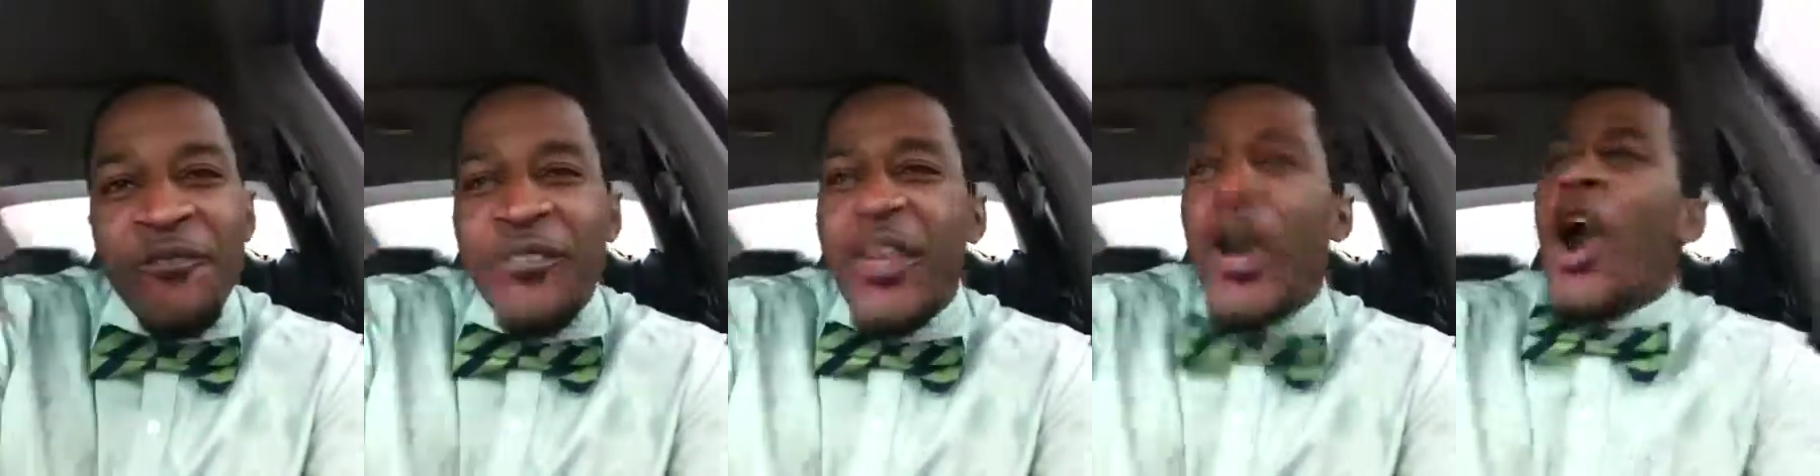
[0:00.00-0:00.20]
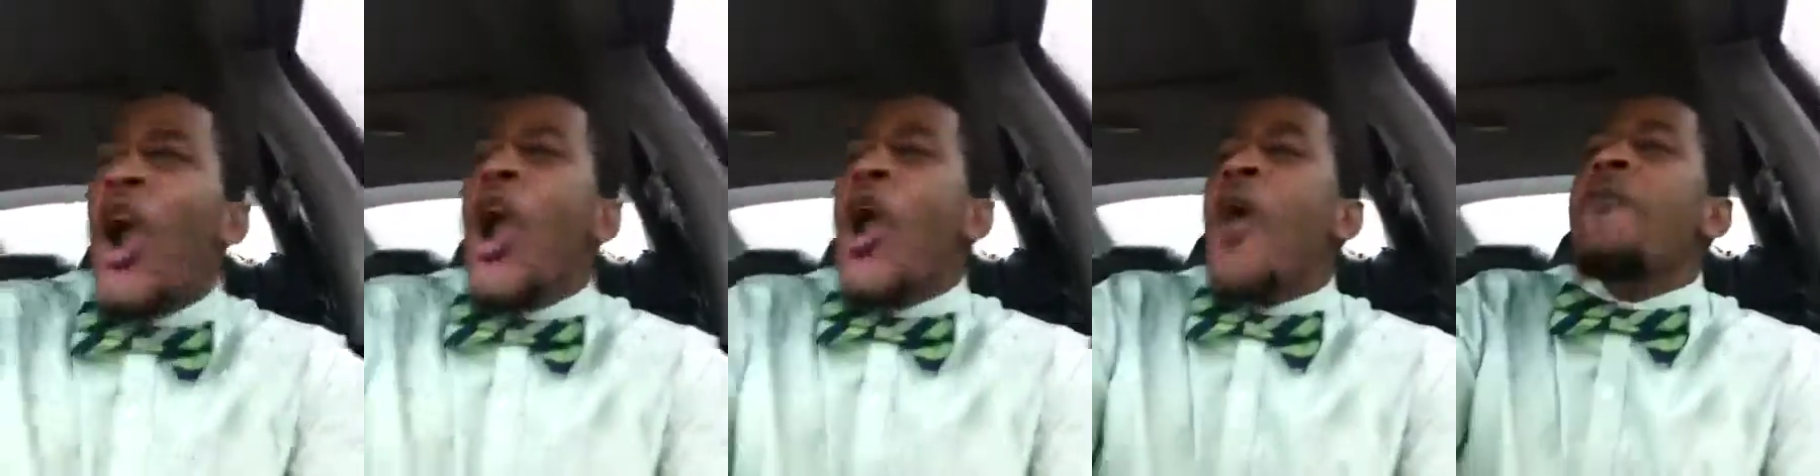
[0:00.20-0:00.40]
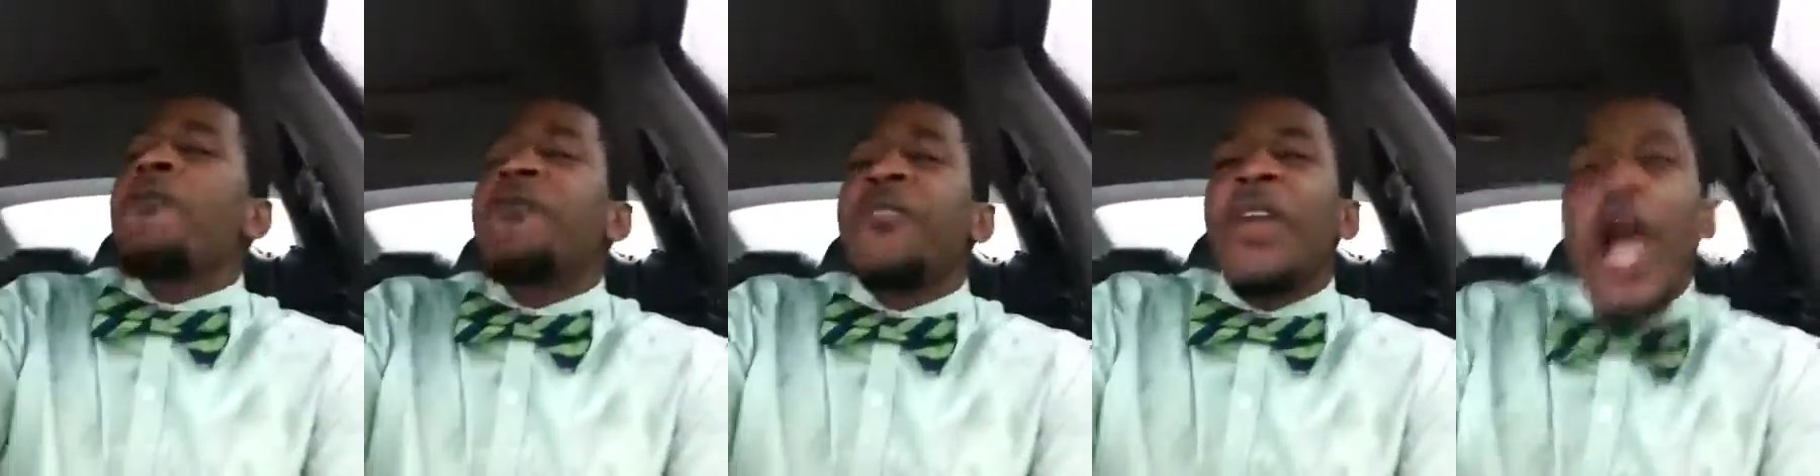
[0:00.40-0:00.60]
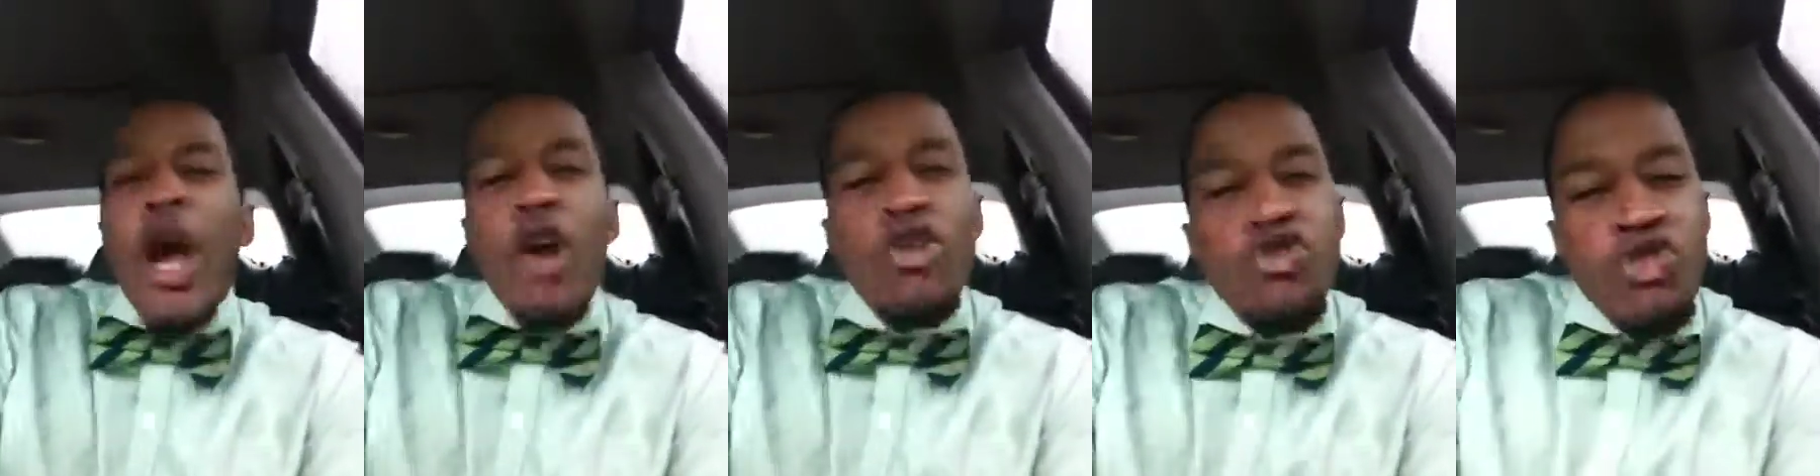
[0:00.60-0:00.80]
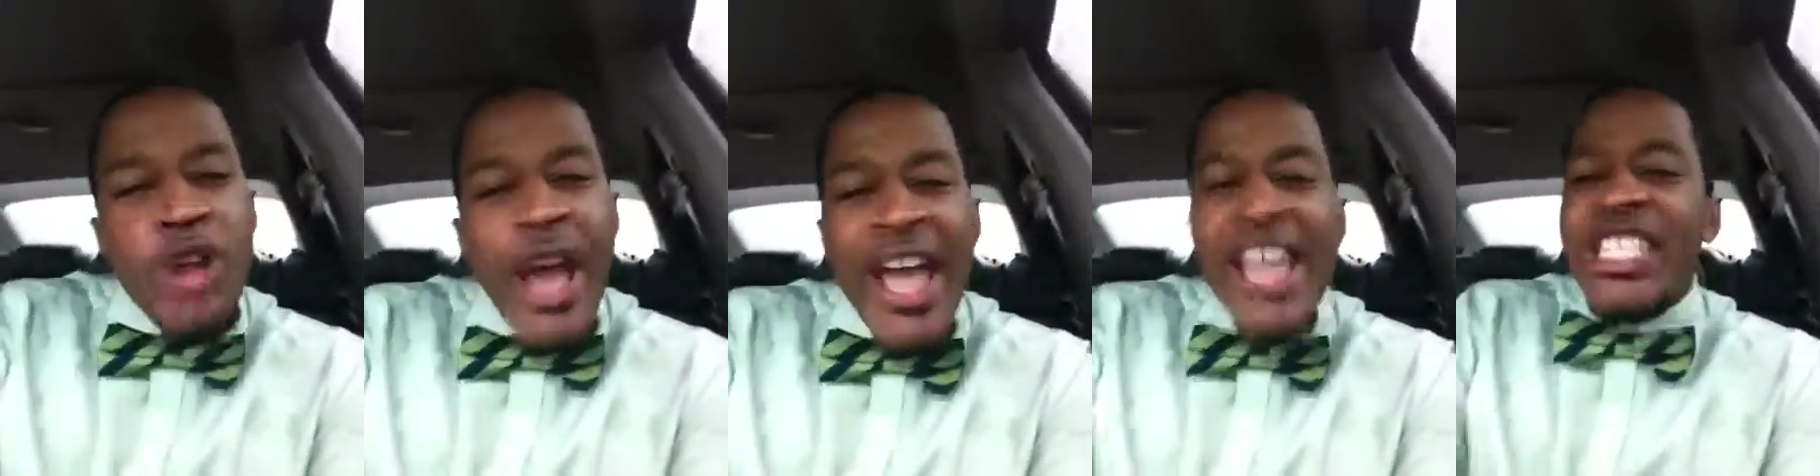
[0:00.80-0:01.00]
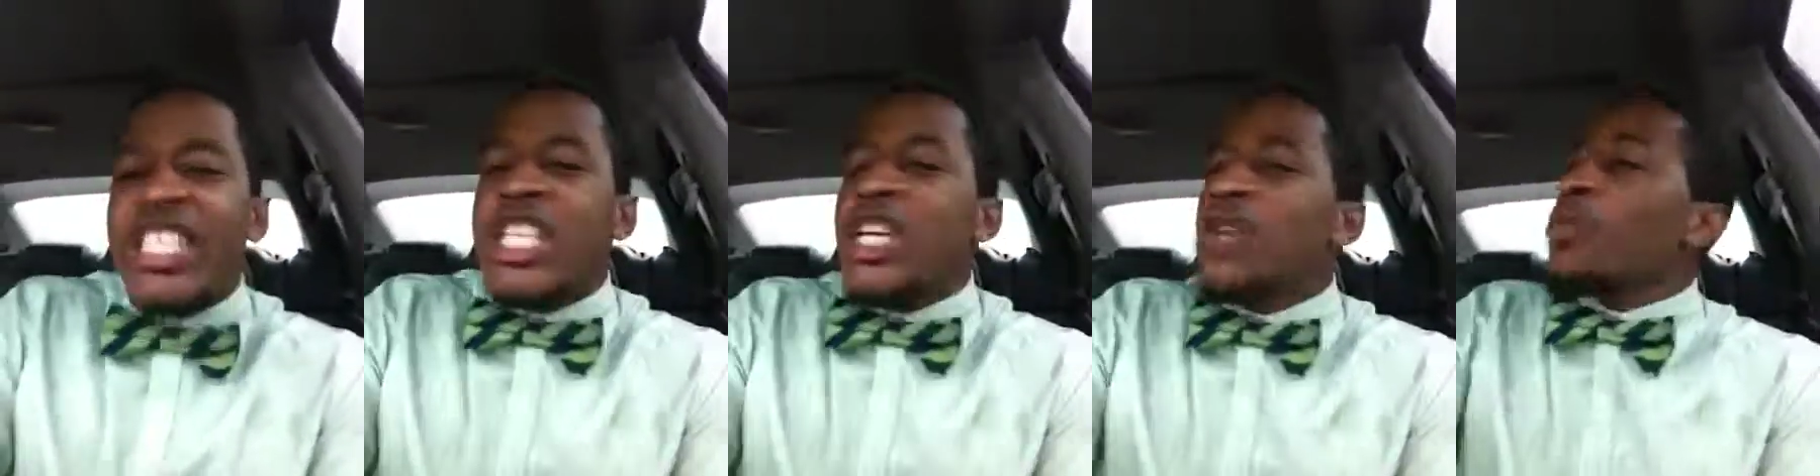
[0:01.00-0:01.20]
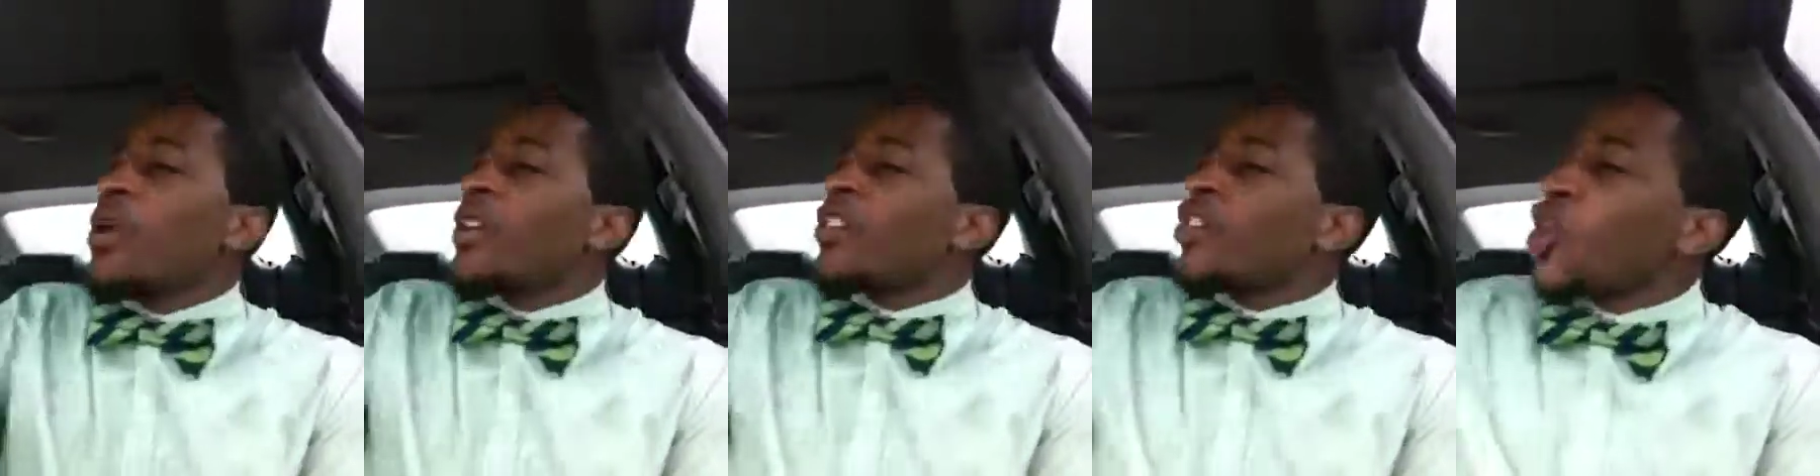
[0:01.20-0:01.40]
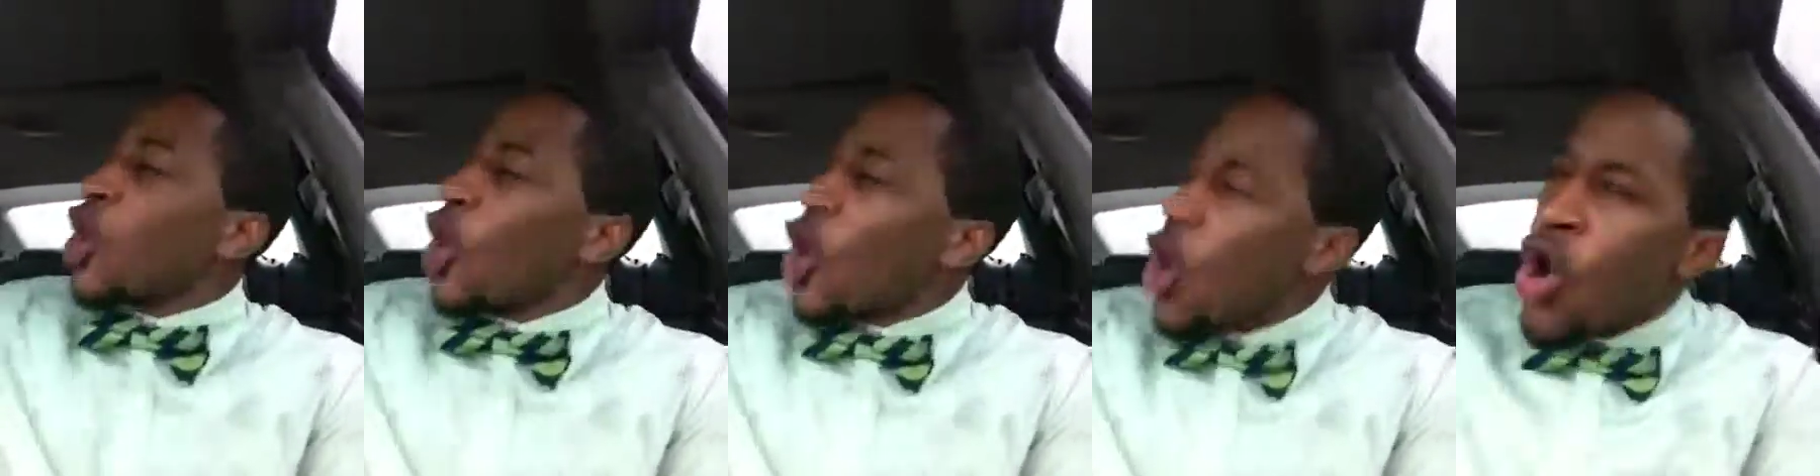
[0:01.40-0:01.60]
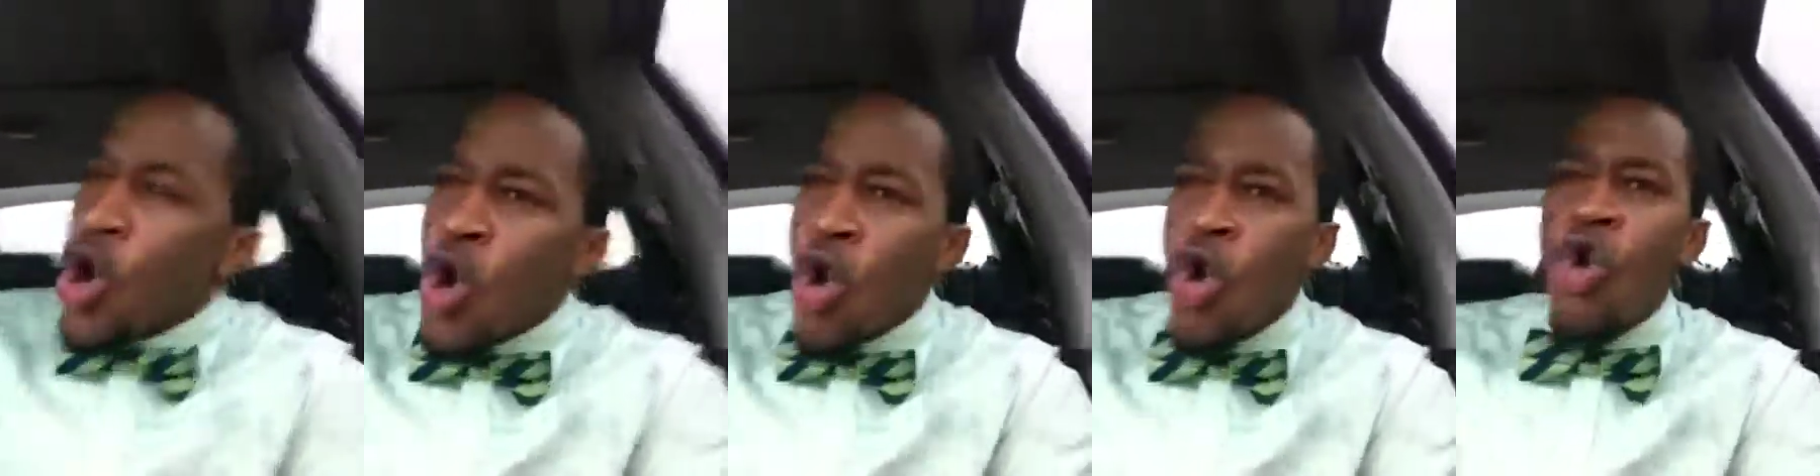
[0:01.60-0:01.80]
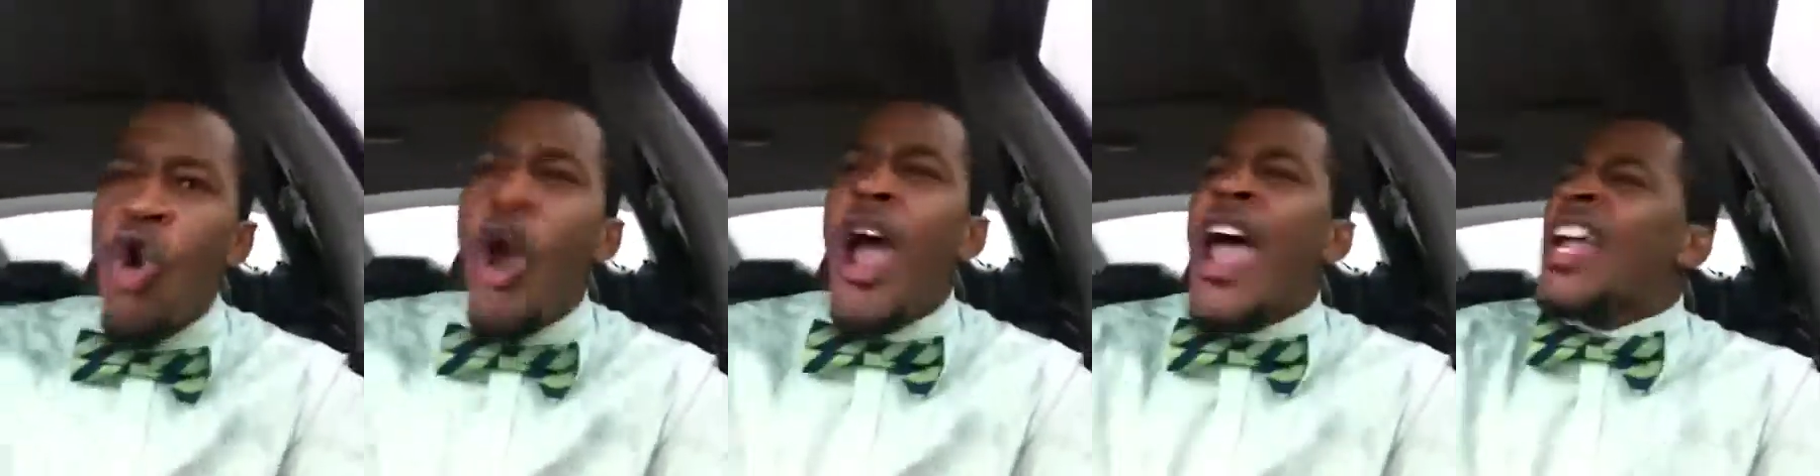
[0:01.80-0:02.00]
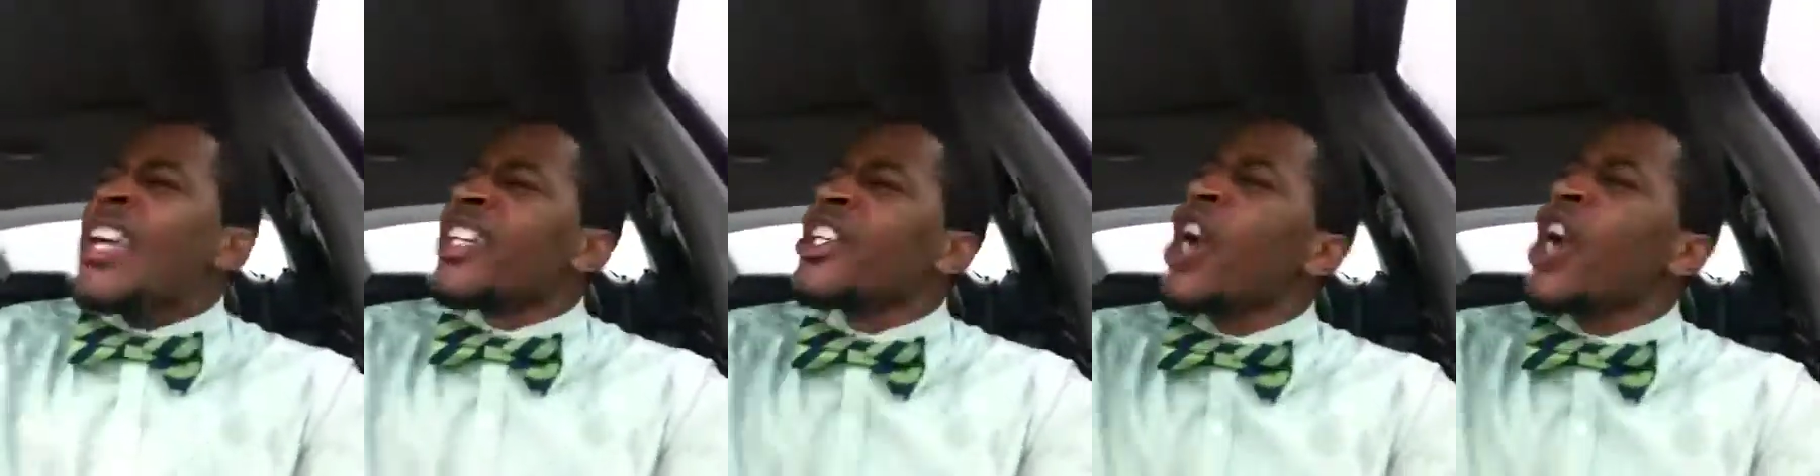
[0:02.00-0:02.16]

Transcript: firm foundation with the who,